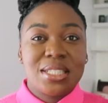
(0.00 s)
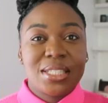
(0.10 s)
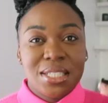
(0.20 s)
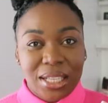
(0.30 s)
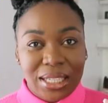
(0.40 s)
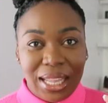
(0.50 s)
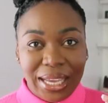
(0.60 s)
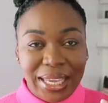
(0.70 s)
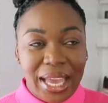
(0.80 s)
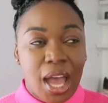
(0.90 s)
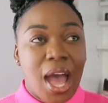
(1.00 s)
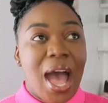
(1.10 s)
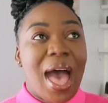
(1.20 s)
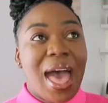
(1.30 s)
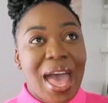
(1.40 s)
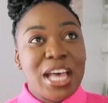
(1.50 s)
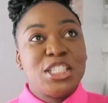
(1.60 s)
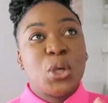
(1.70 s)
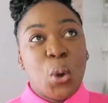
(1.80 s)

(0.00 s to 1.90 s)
sunlight adds